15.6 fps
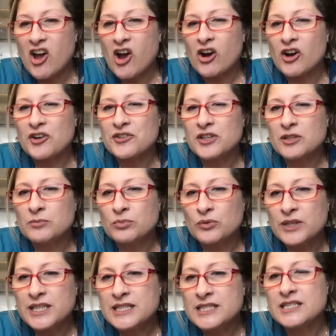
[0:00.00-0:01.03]
are there
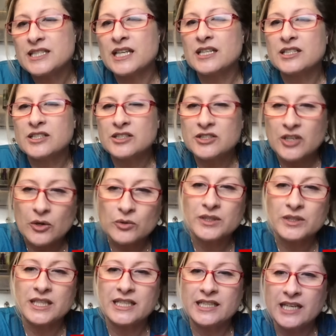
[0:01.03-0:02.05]
breeds that don't
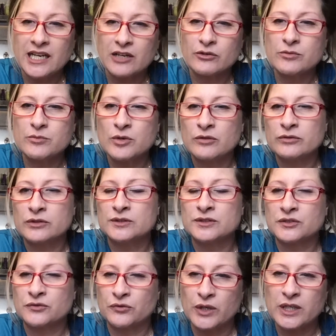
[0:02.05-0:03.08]
need hair removal
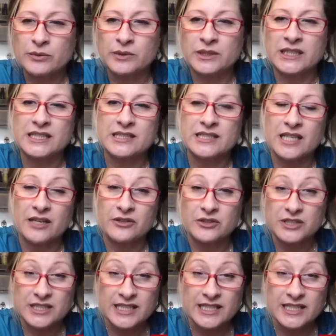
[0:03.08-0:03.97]
as frequently as others?